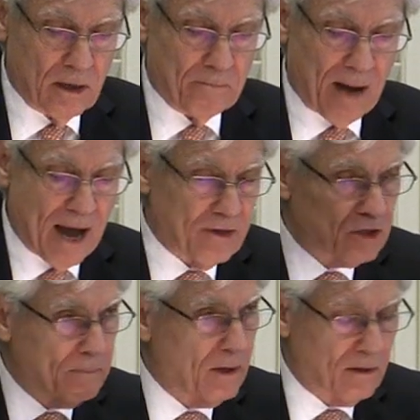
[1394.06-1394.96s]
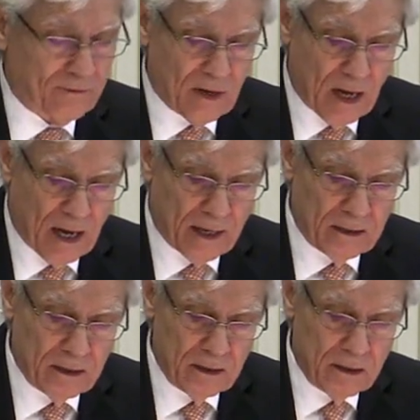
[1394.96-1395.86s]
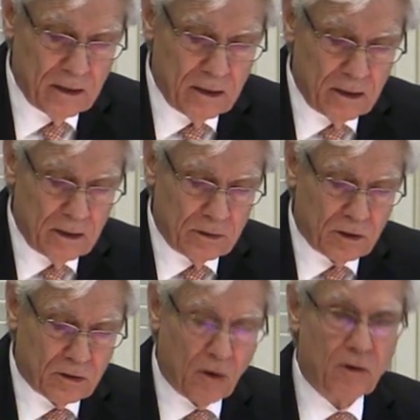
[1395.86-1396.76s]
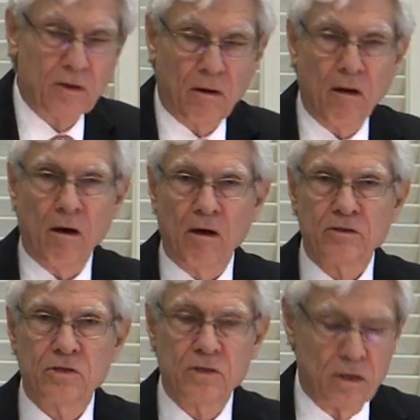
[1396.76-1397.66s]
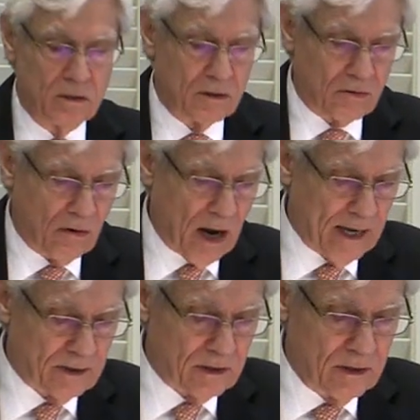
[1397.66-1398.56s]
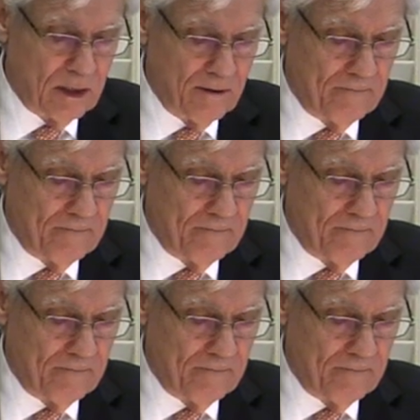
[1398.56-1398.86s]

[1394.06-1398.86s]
by the Spirit of God to turn the lost to Christ.